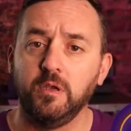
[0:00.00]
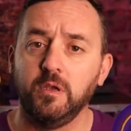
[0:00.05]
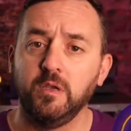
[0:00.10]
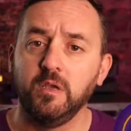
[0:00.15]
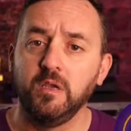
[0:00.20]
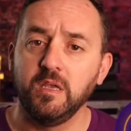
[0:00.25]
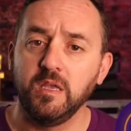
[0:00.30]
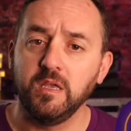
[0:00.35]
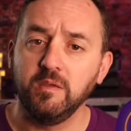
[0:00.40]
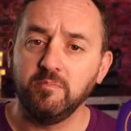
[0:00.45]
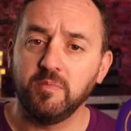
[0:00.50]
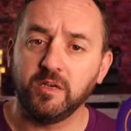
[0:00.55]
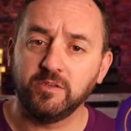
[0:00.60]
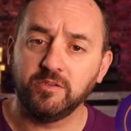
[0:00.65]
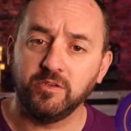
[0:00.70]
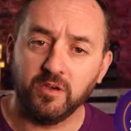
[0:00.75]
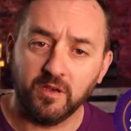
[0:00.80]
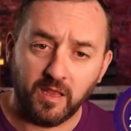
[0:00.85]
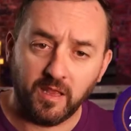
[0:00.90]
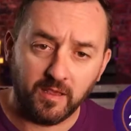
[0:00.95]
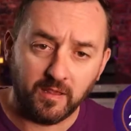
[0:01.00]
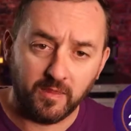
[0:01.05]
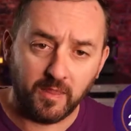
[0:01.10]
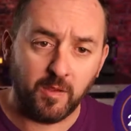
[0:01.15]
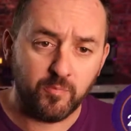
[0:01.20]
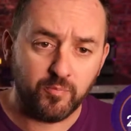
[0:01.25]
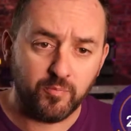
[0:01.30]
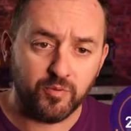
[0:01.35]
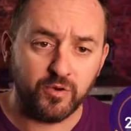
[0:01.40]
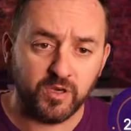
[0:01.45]
Imagine like that
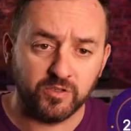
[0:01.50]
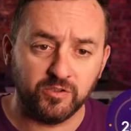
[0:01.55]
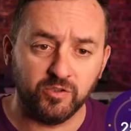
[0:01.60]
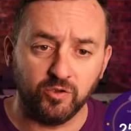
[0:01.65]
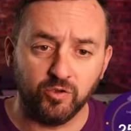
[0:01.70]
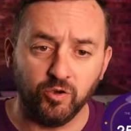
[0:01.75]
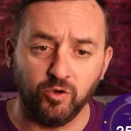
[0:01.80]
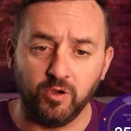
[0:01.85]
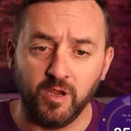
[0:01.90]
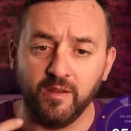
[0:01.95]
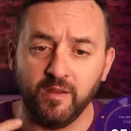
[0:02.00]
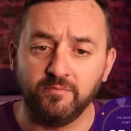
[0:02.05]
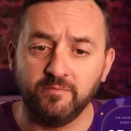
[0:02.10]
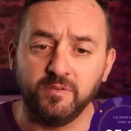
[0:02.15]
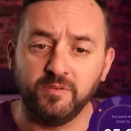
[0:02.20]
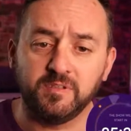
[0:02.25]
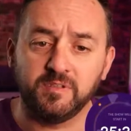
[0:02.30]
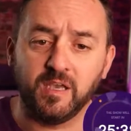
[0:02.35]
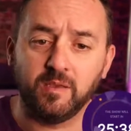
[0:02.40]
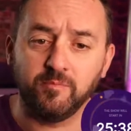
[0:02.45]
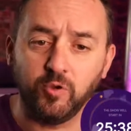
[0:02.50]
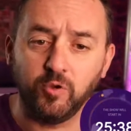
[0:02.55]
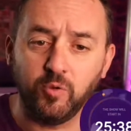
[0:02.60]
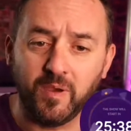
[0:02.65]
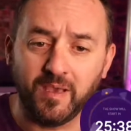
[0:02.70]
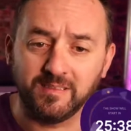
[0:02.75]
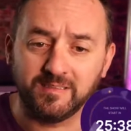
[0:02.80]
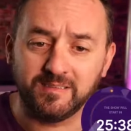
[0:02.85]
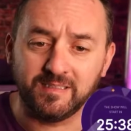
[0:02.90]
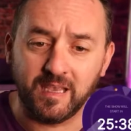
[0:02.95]
pressure cooker. Every time you
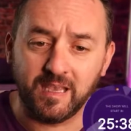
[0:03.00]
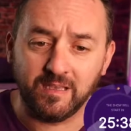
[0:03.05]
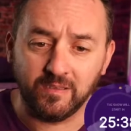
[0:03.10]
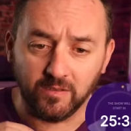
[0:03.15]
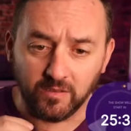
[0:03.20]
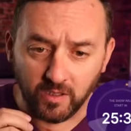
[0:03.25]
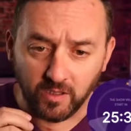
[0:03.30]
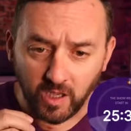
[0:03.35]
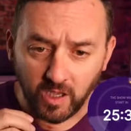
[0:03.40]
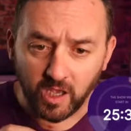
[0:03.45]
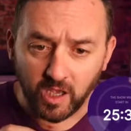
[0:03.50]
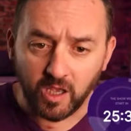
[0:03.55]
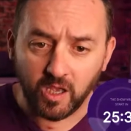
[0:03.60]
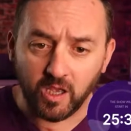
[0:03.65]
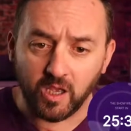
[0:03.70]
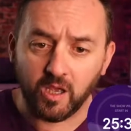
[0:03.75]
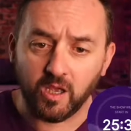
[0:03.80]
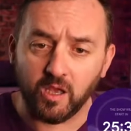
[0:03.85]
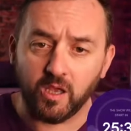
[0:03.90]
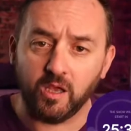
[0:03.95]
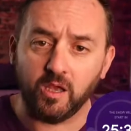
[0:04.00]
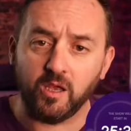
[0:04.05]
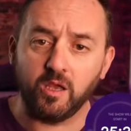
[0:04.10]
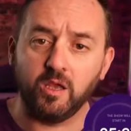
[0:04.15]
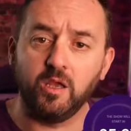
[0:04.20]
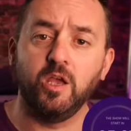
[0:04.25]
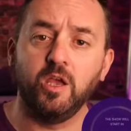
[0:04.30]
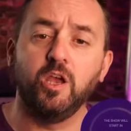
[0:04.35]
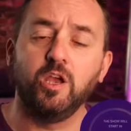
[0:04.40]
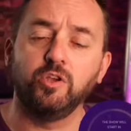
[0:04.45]
exhale,
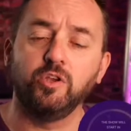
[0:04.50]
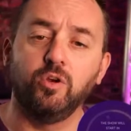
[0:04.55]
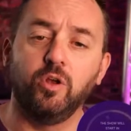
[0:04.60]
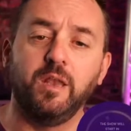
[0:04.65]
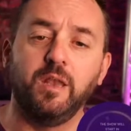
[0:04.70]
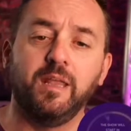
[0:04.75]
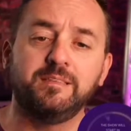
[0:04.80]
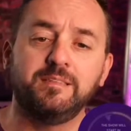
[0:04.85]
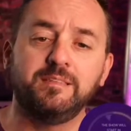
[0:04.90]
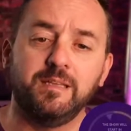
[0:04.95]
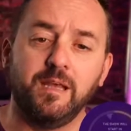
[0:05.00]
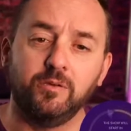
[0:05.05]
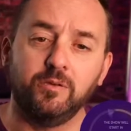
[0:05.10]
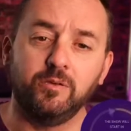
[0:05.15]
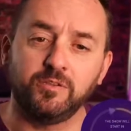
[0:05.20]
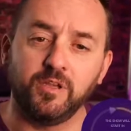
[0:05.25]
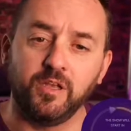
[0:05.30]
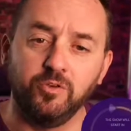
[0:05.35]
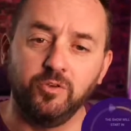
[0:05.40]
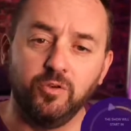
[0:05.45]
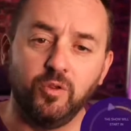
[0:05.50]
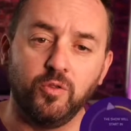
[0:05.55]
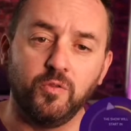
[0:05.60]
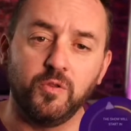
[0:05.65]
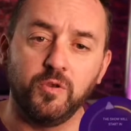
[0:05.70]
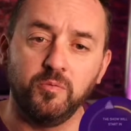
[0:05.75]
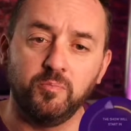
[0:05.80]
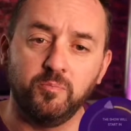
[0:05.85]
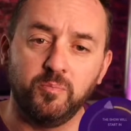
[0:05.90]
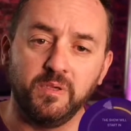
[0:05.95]
you're letting out another
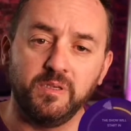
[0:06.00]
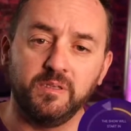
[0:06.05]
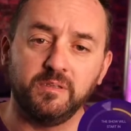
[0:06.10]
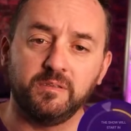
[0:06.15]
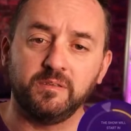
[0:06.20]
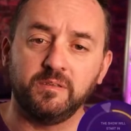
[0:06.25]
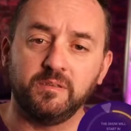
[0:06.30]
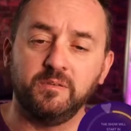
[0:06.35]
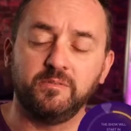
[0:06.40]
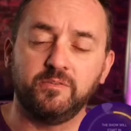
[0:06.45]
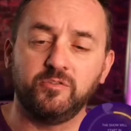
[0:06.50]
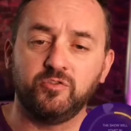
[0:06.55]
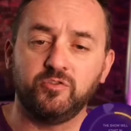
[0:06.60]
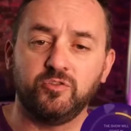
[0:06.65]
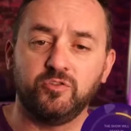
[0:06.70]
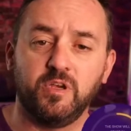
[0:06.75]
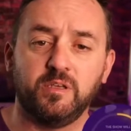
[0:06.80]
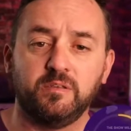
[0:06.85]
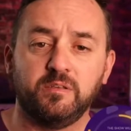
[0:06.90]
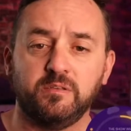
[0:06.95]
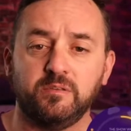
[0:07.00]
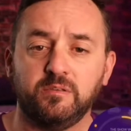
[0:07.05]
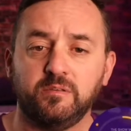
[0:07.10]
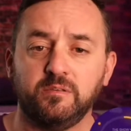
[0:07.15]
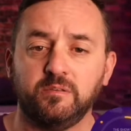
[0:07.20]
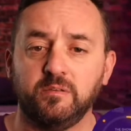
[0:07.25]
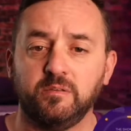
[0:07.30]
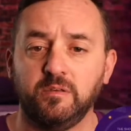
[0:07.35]
bit of stress.